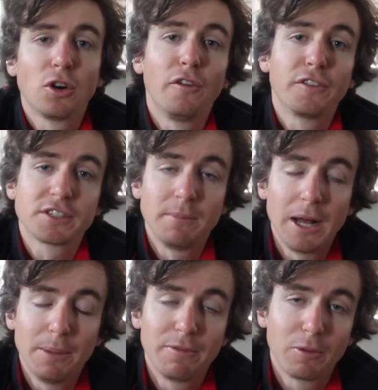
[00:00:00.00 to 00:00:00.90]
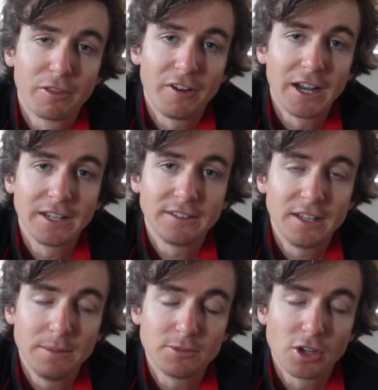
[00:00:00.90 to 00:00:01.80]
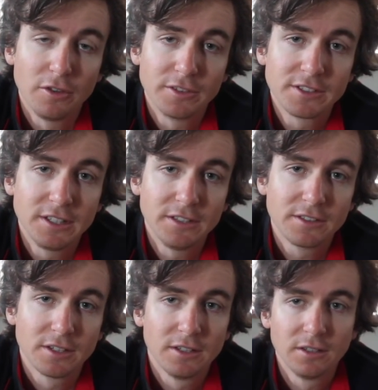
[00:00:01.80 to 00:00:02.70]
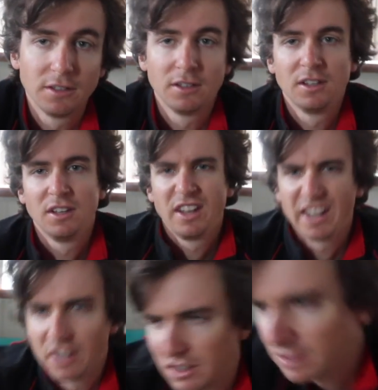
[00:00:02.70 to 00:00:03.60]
or for some help with finding teams overseas. Hang on.